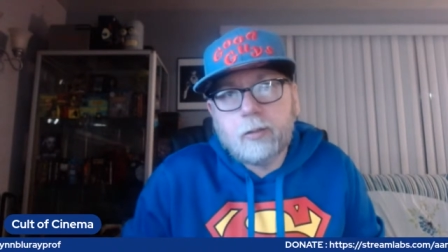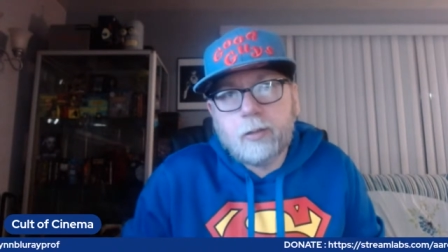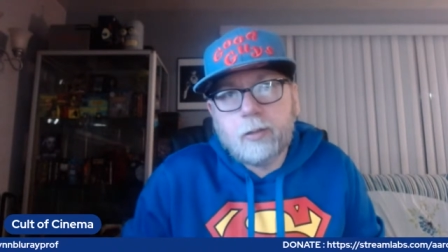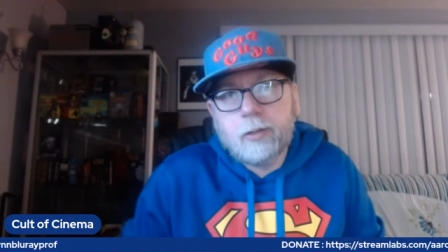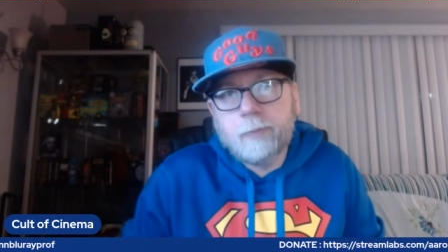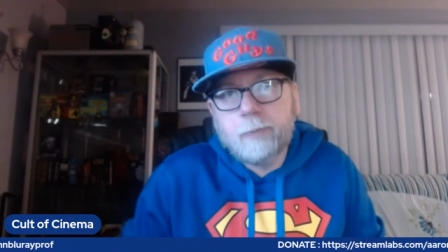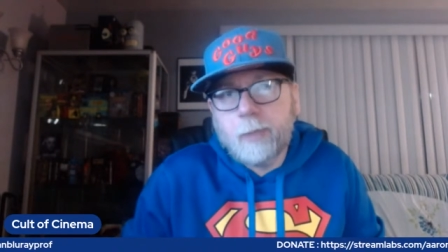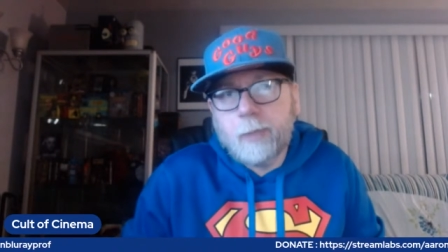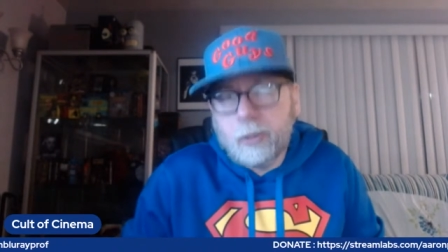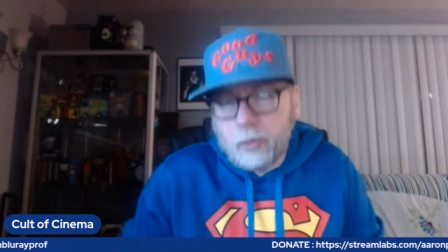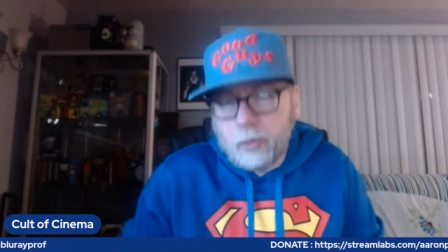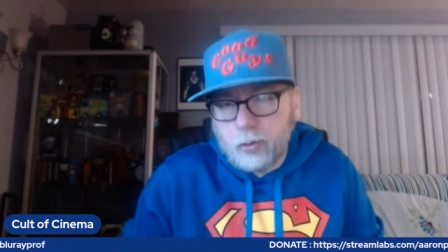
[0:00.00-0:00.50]

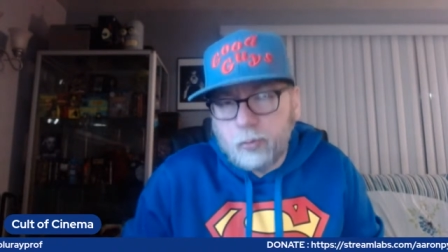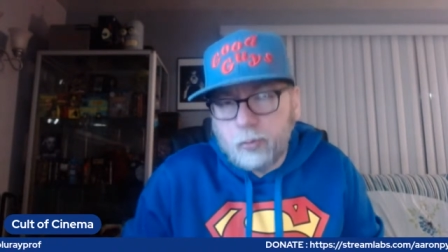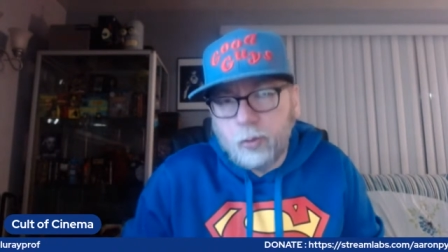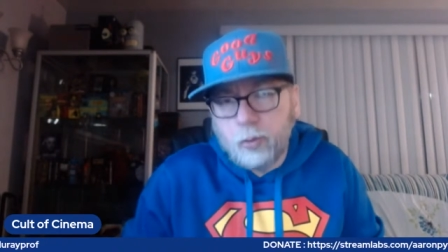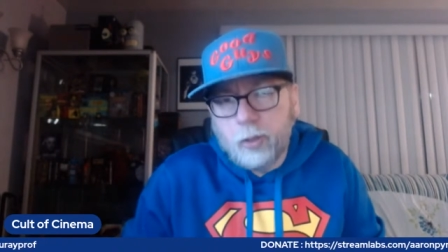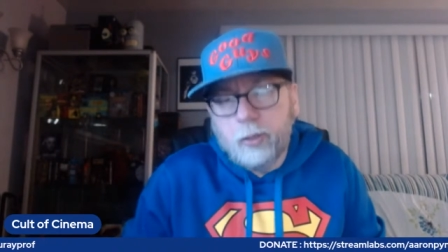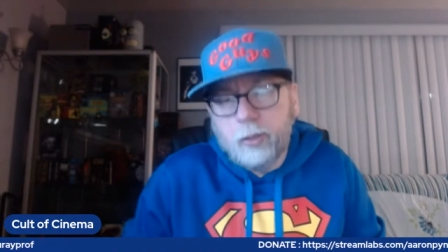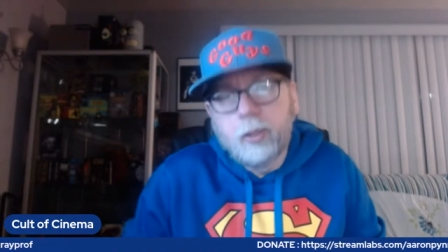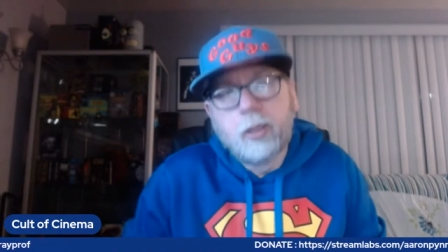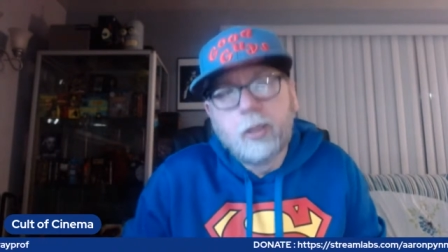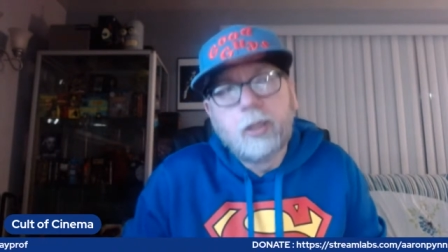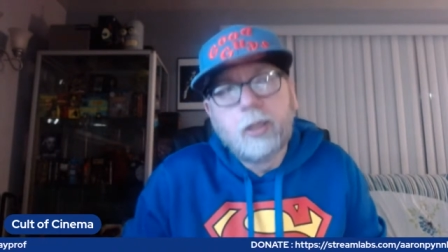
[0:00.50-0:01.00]
Spencer's
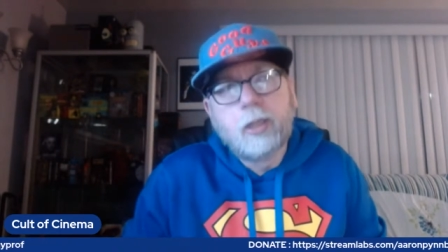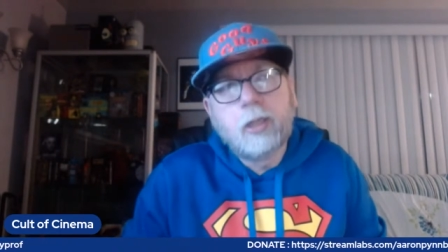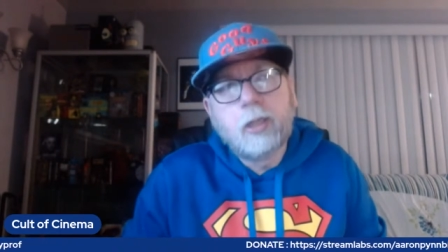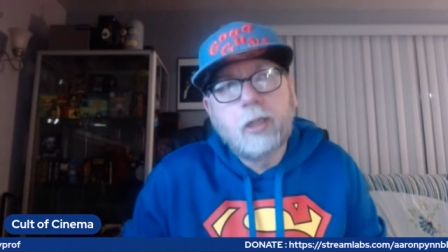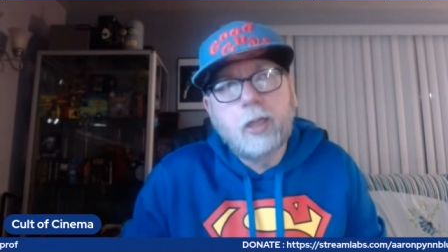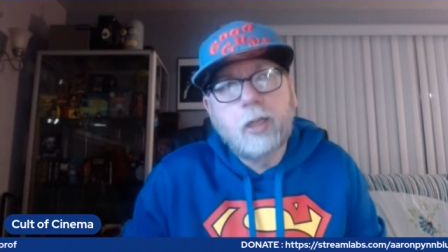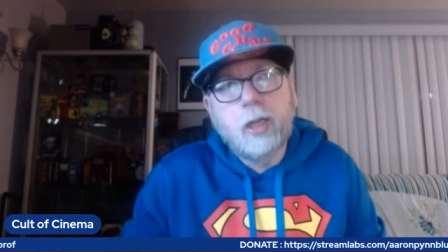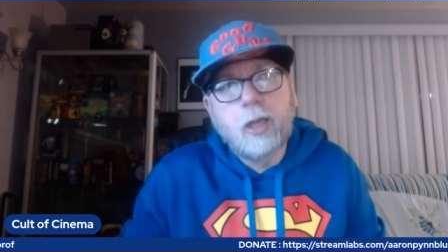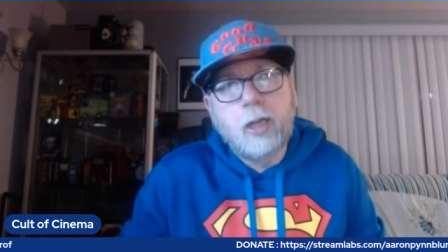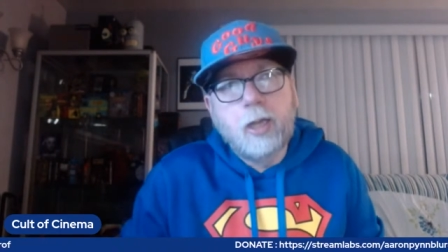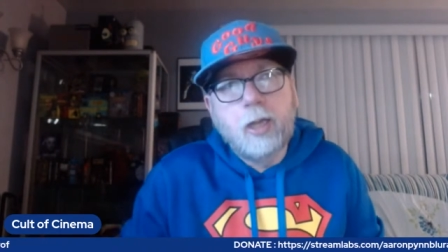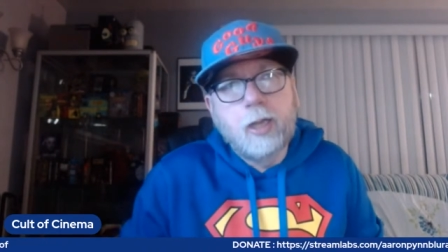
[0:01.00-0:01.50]
run
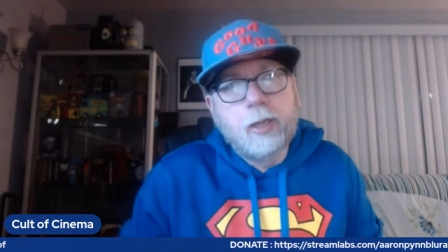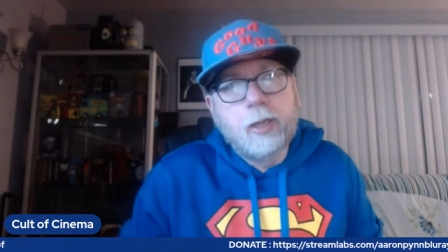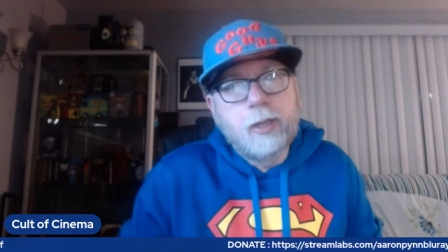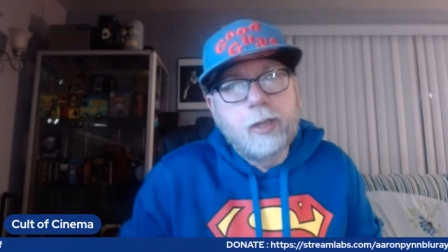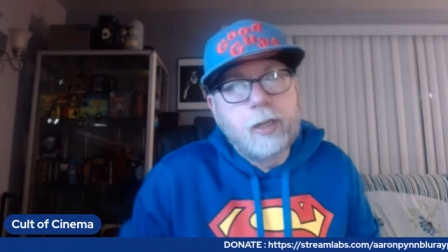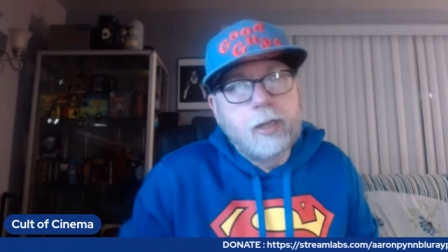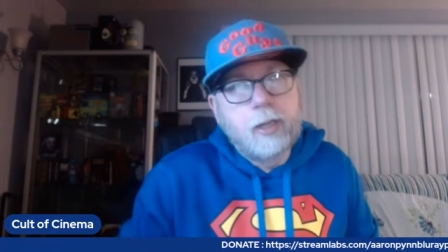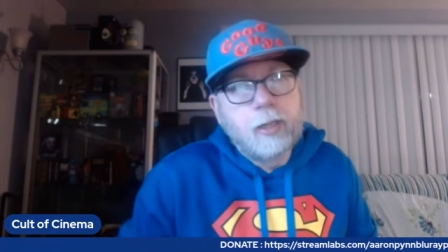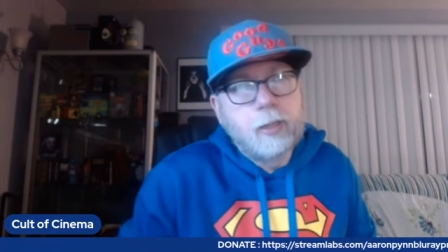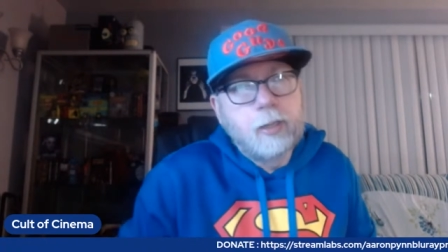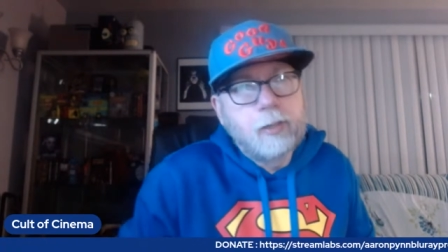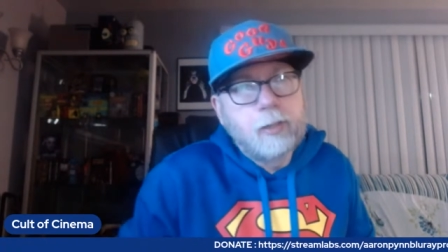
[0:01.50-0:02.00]

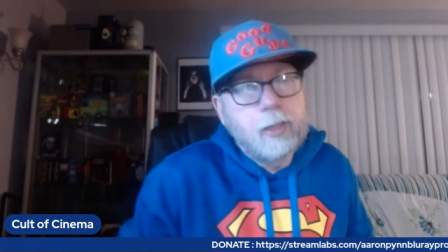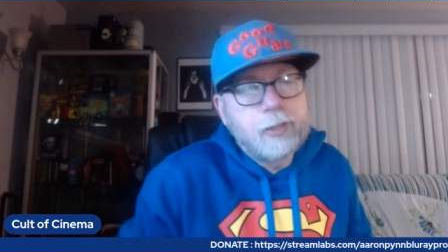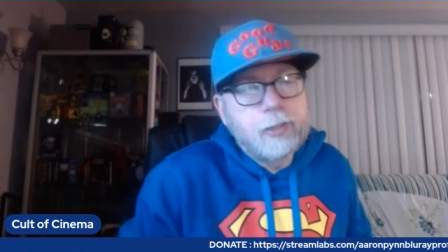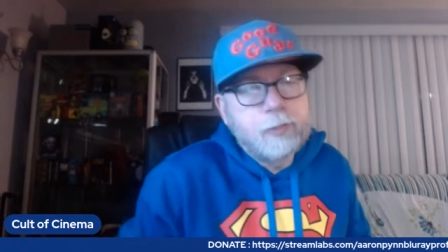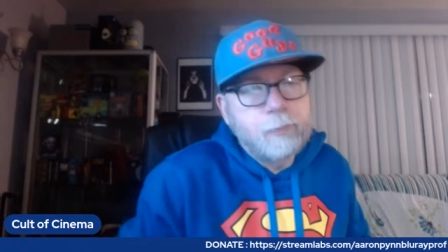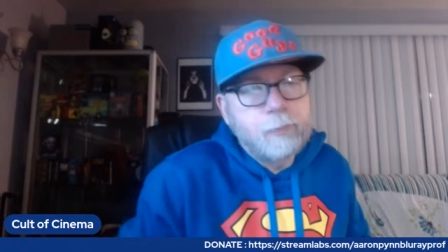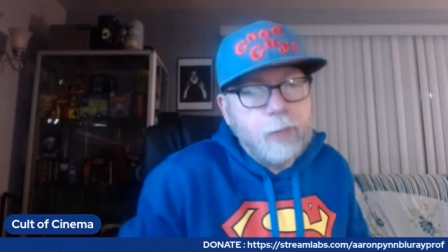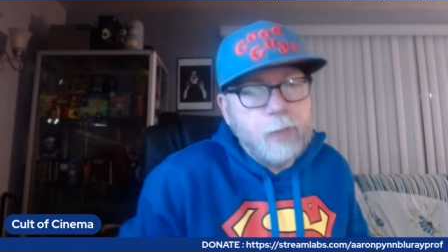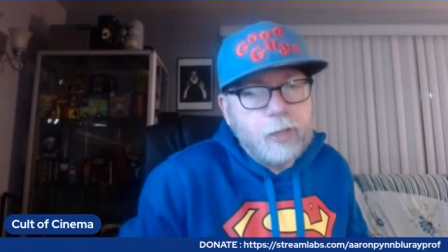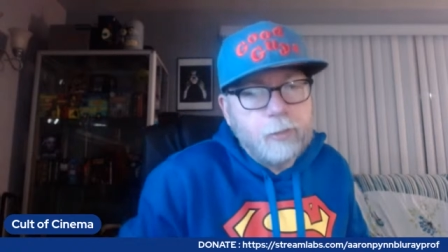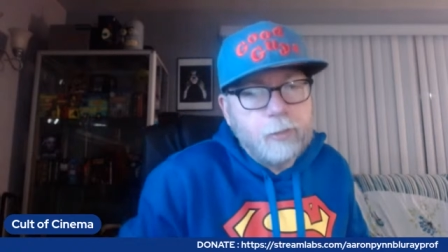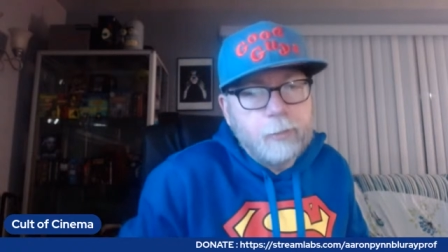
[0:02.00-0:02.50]
on
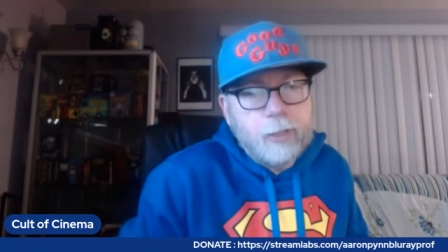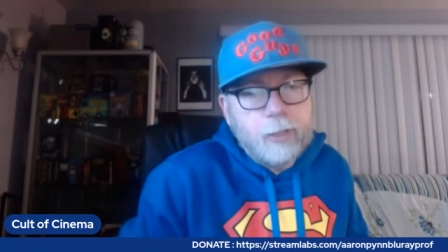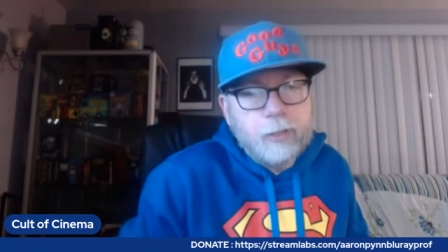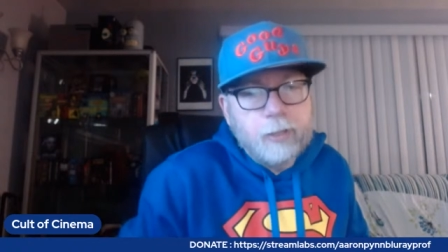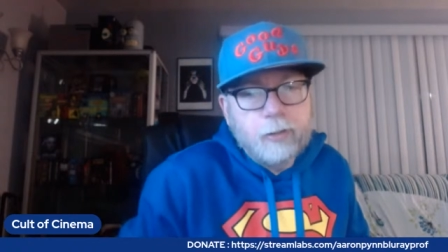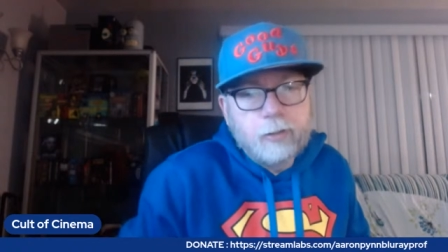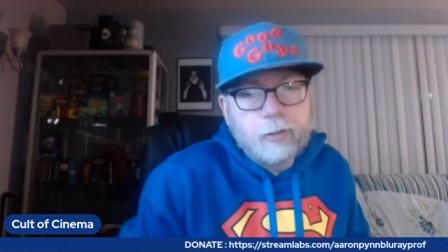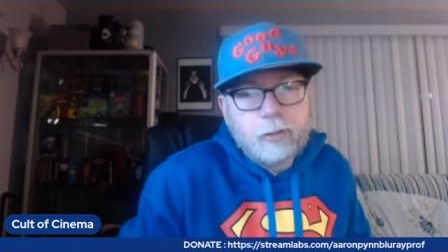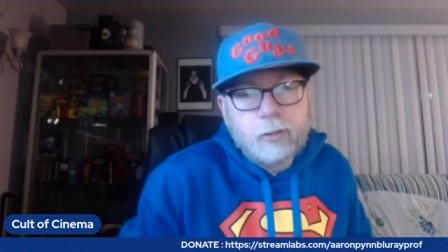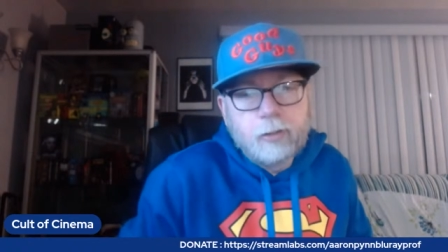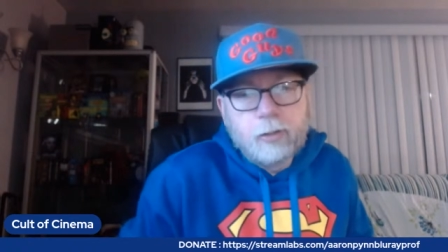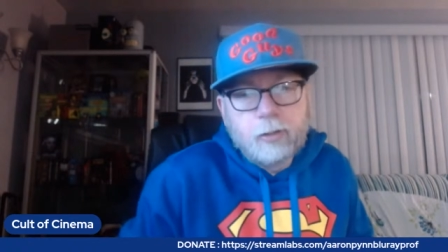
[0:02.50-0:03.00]
Spider-Man.